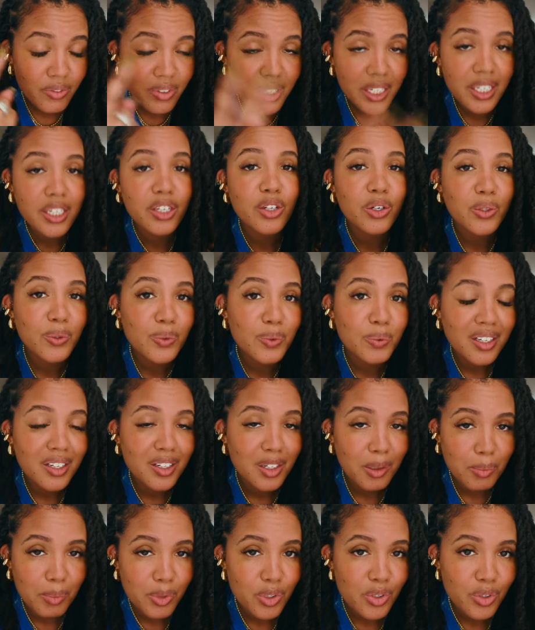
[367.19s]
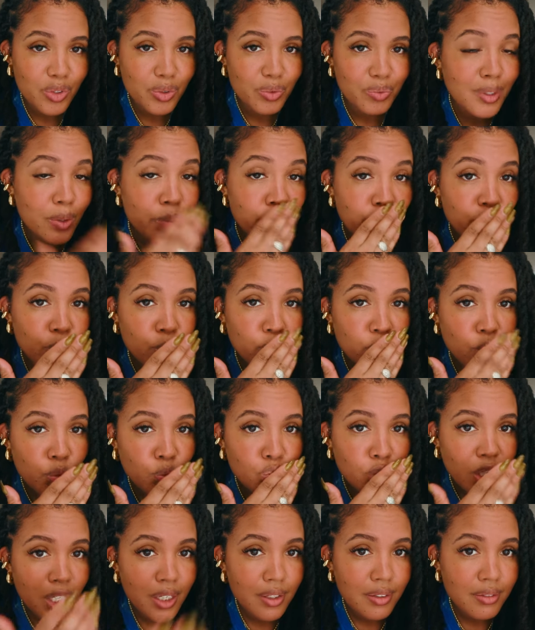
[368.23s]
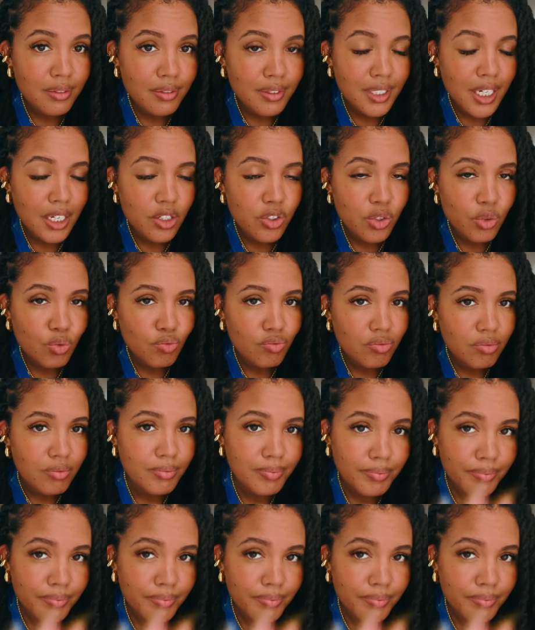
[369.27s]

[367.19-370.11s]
video number two. Chat soon.